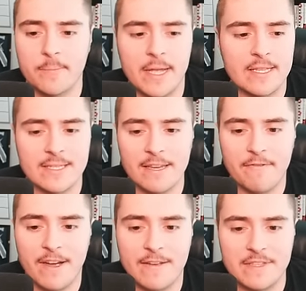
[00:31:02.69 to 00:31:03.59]
Penn State
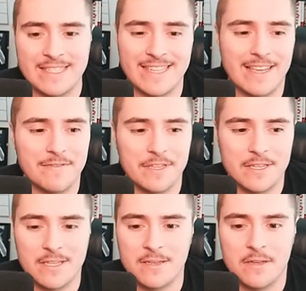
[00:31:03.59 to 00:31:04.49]
5 and
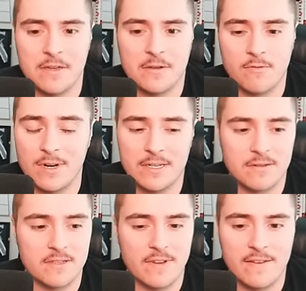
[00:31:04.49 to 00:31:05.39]
7,
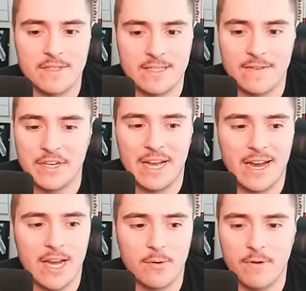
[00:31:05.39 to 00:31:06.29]
Rutgers 5 and 7,
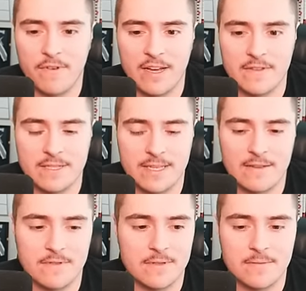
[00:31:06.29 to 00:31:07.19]
Iowa 5 and
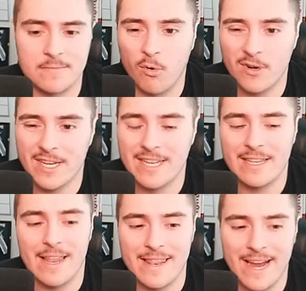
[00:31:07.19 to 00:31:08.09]
7,
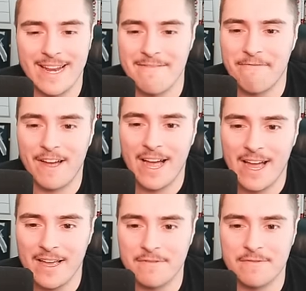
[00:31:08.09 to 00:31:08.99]
Oregon 9 and
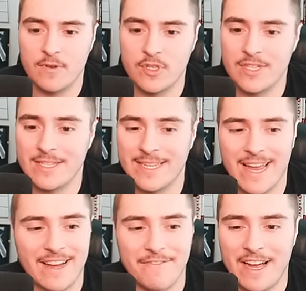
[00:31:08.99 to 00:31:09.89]
5, Virginia
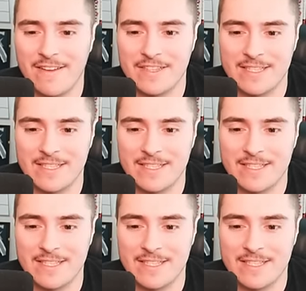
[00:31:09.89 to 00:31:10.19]
Tech 5 and